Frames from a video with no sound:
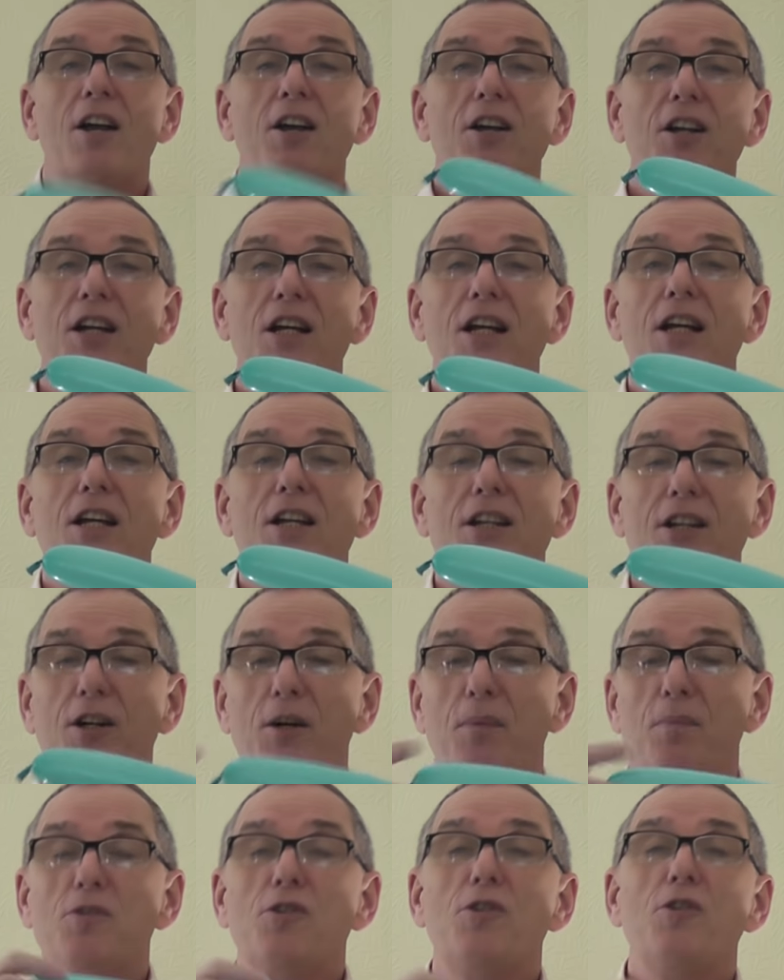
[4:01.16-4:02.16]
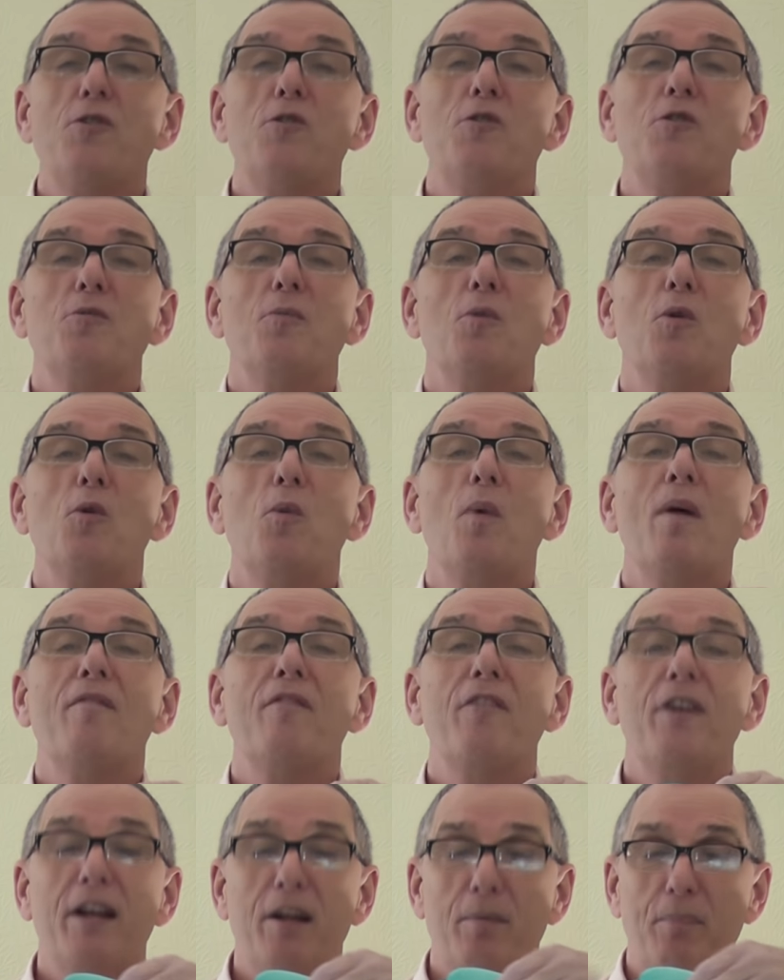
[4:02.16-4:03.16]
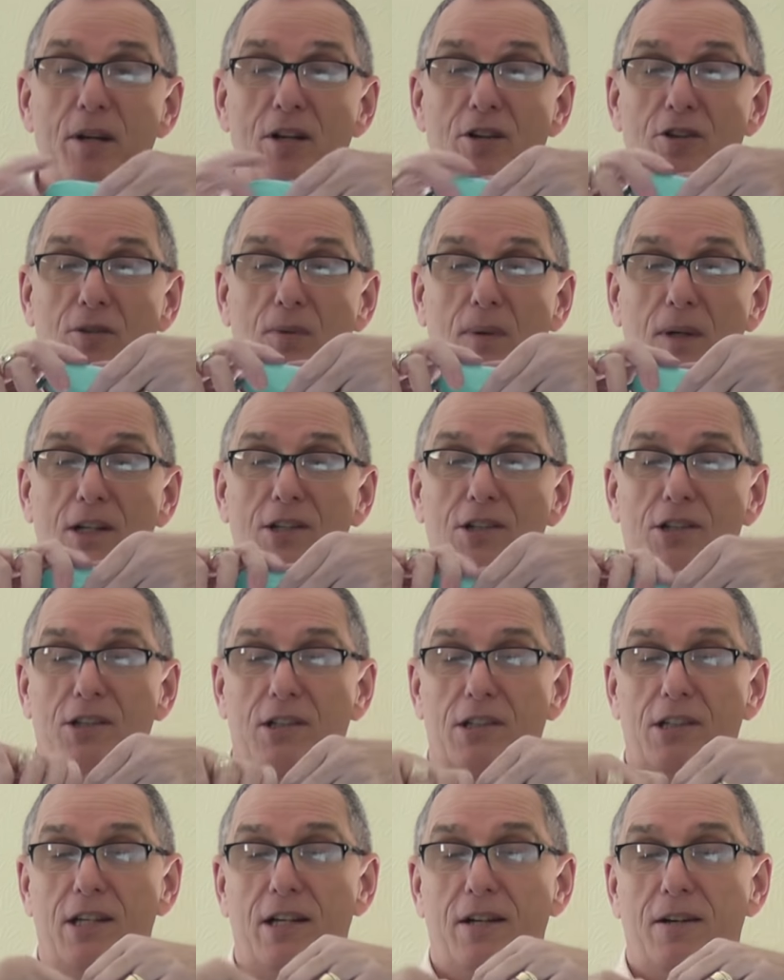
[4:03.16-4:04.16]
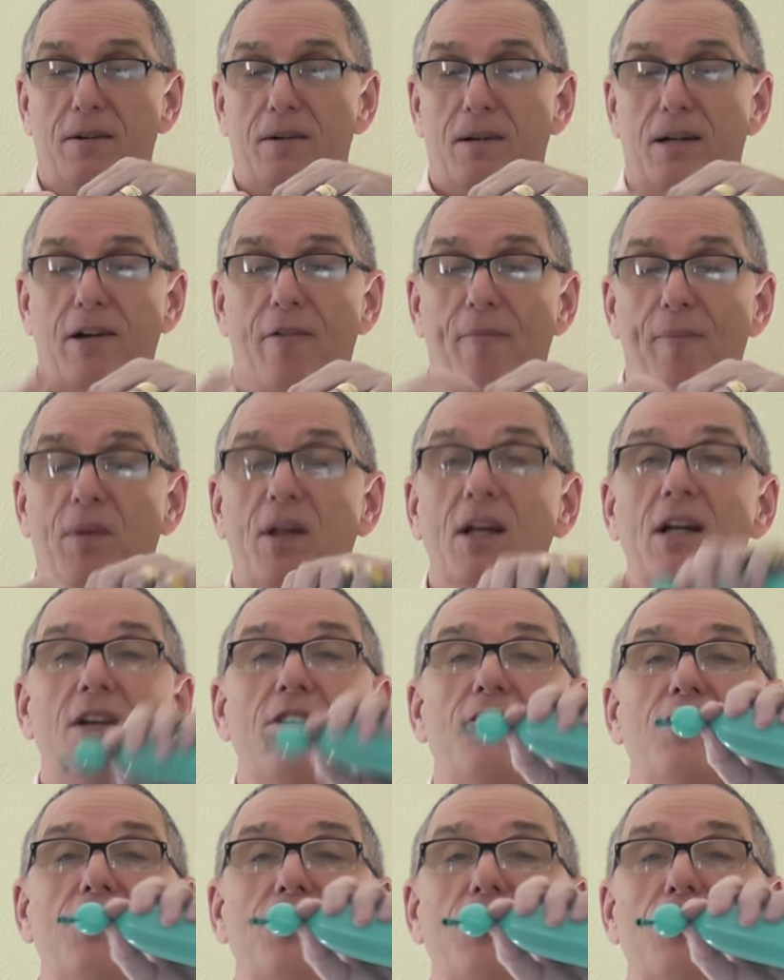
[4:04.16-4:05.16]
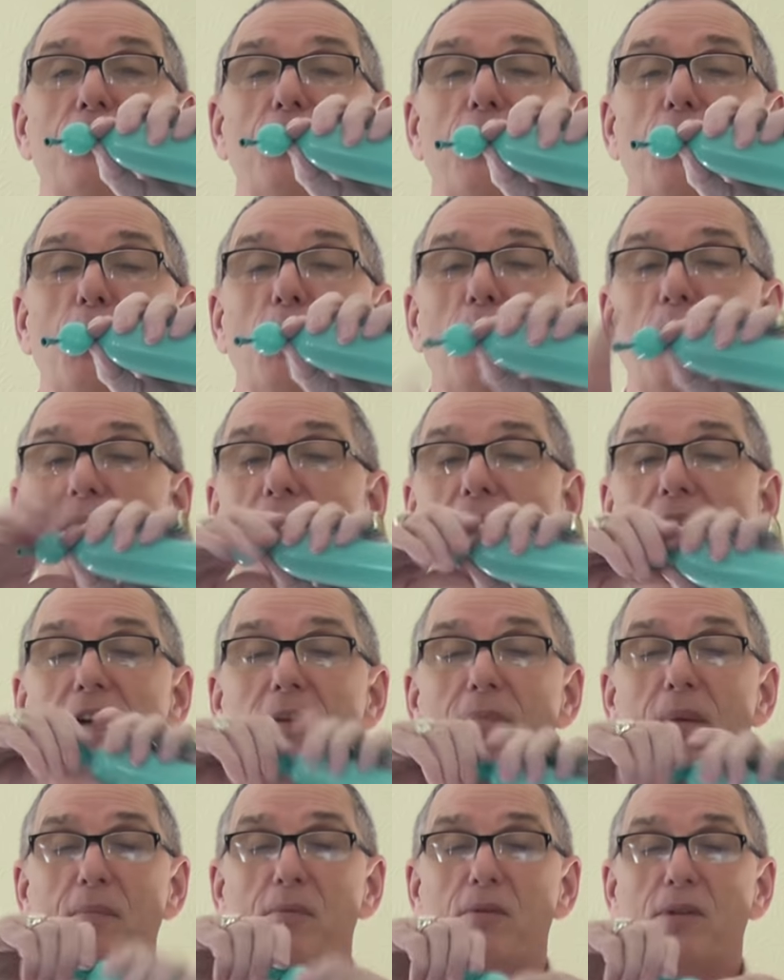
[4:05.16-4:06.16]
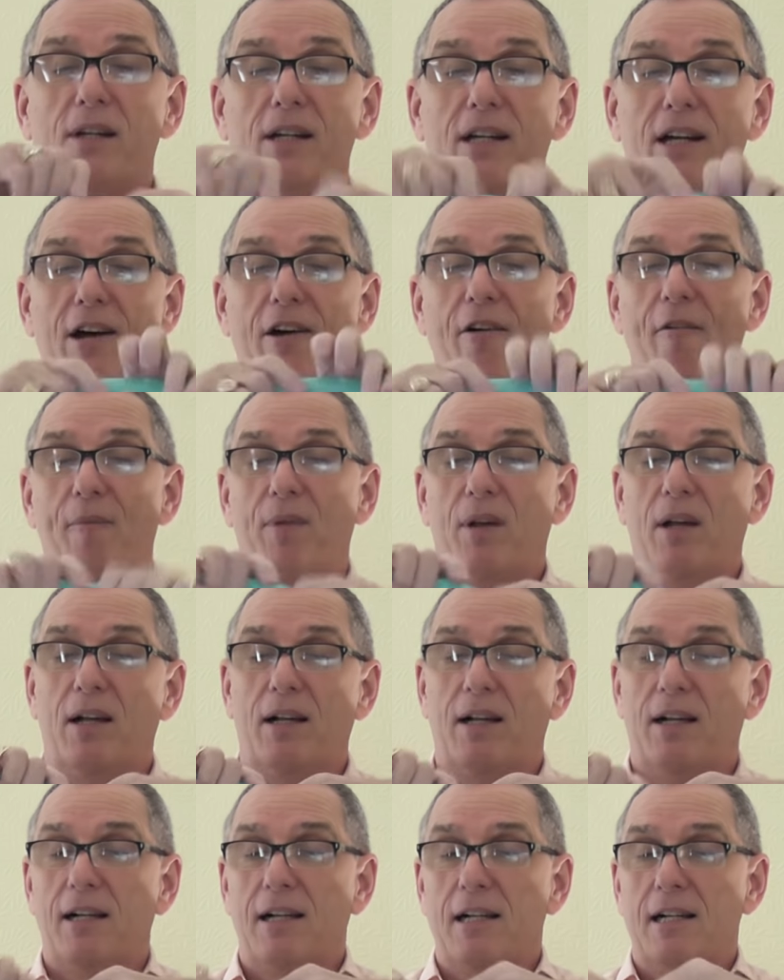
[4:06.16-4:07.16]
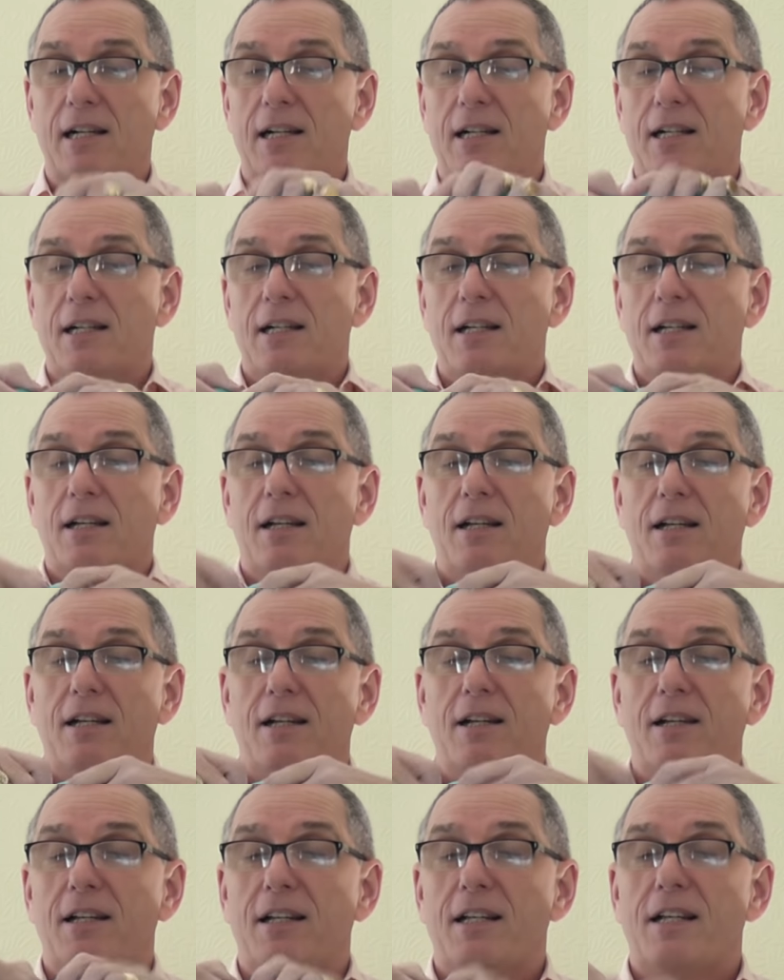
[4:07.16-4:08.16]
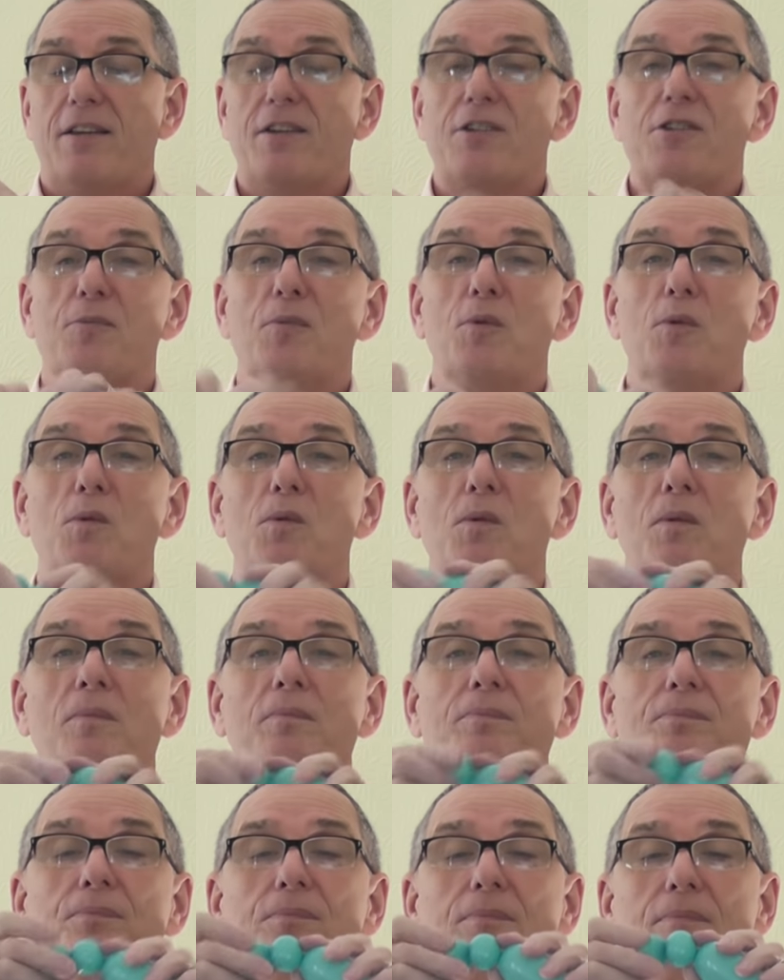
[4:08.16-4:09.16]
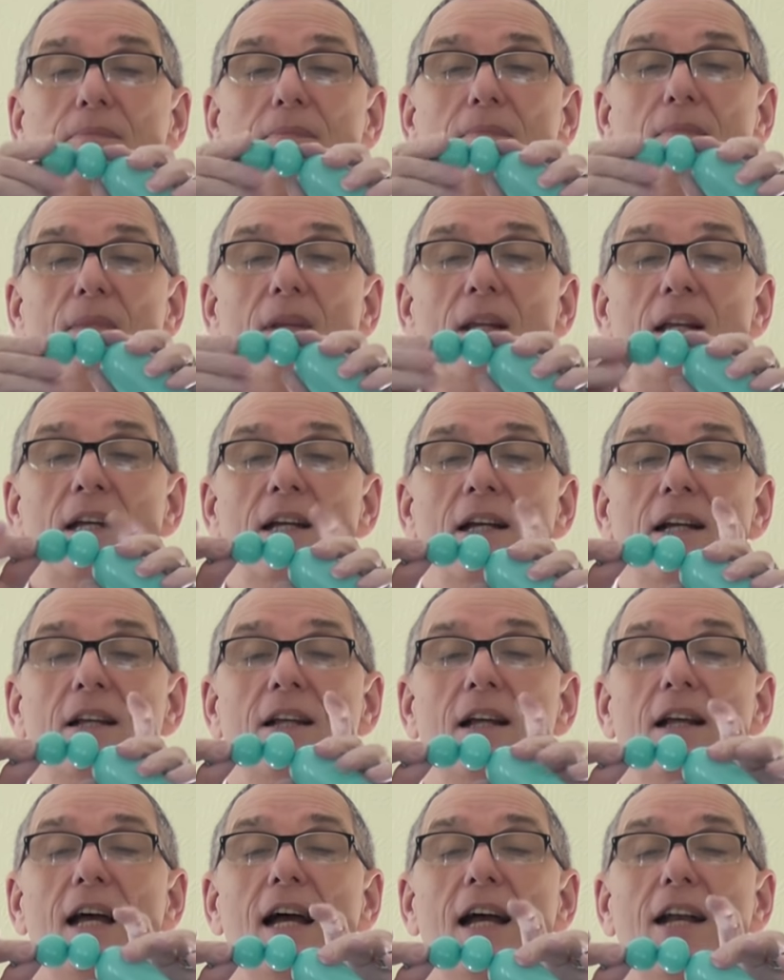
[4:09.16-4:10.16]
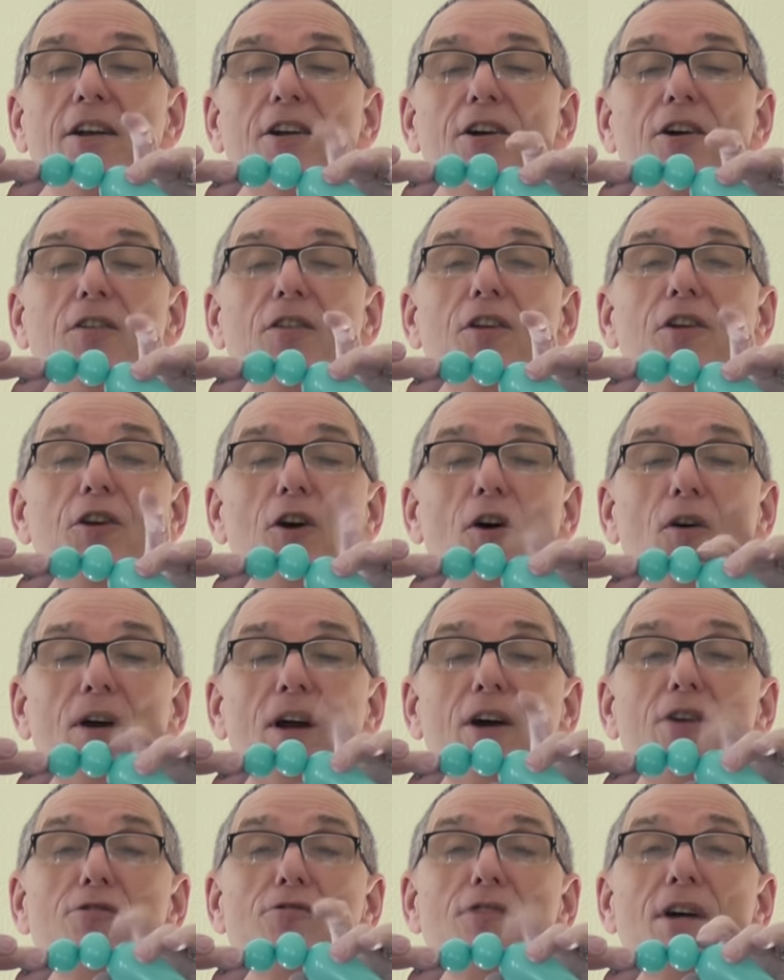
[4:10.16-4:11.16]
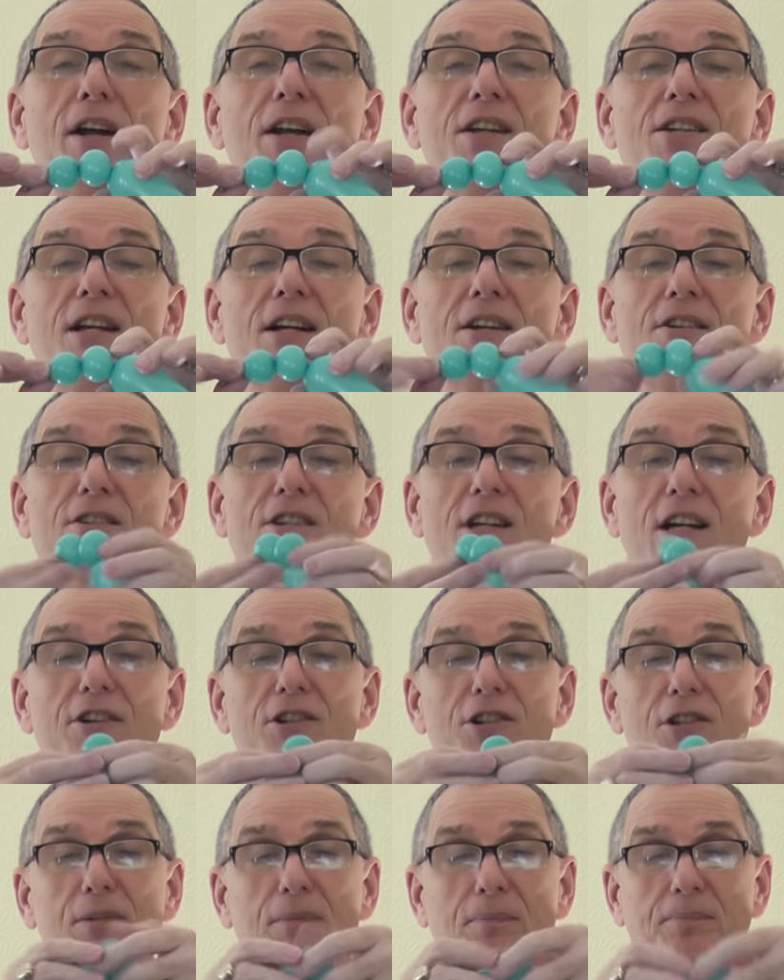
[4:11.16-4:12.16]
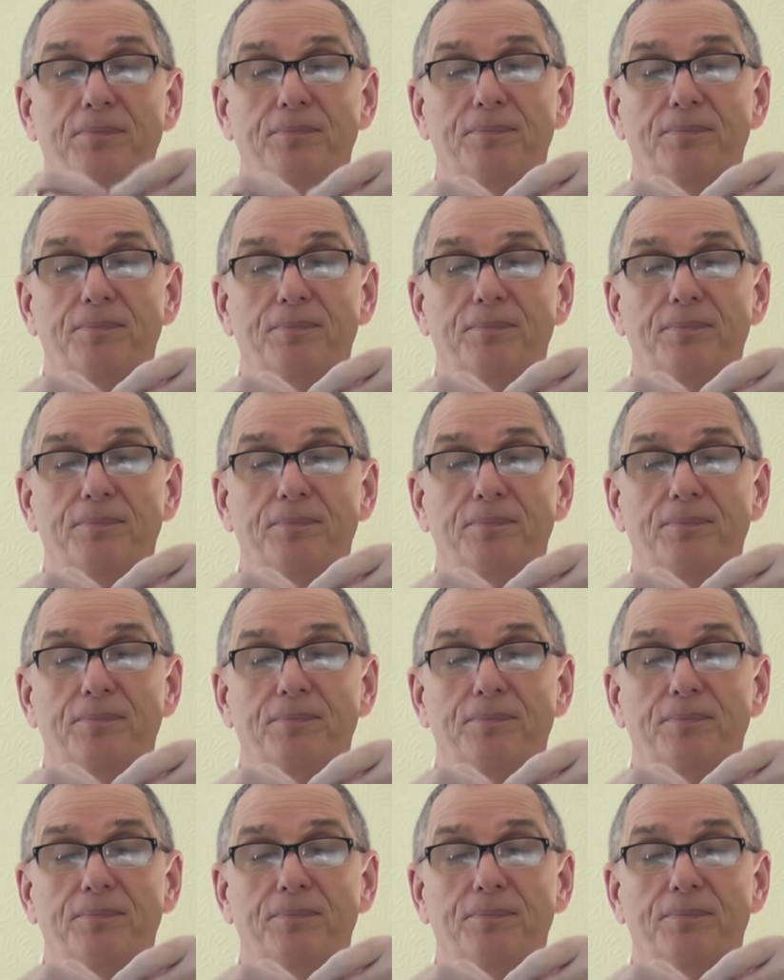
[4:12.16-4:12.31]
You need um, two small one finger pinch twists, so uh, just a small one finger bubble there, uh, another small, and uh, the knot goes around the second section.